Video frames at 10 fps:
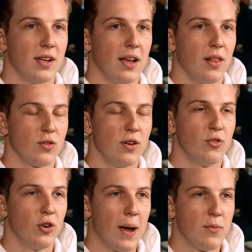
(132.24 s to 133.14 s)
to get three or
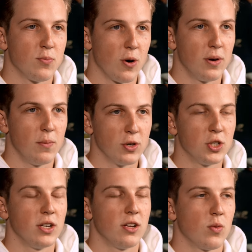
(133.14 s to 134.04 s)
four laps properly
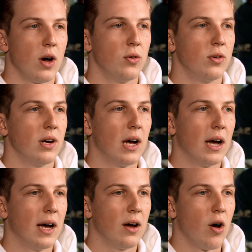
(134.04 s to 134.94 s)
pushing as well.
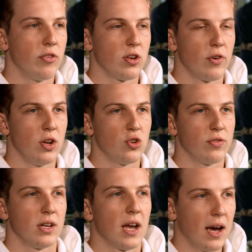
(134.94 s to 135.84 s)
Uh, obviously, I've only driven
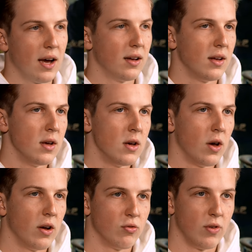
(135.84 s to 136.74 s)
the car
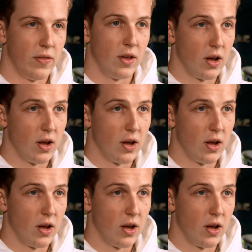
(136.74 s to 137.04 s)
in,